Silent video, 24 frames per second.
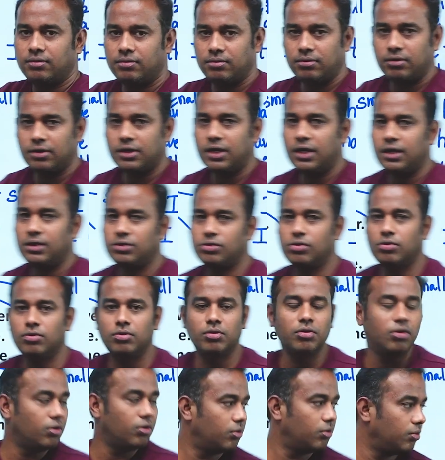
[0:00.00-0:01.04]
Okay,
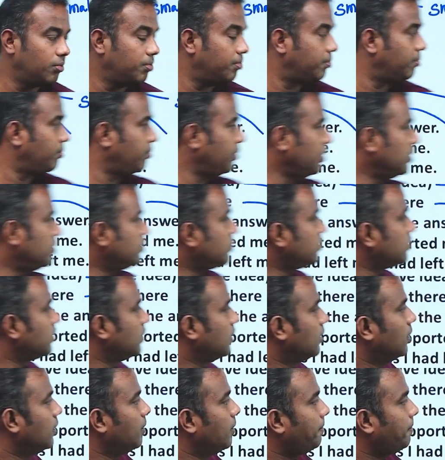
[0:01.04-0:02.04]
so means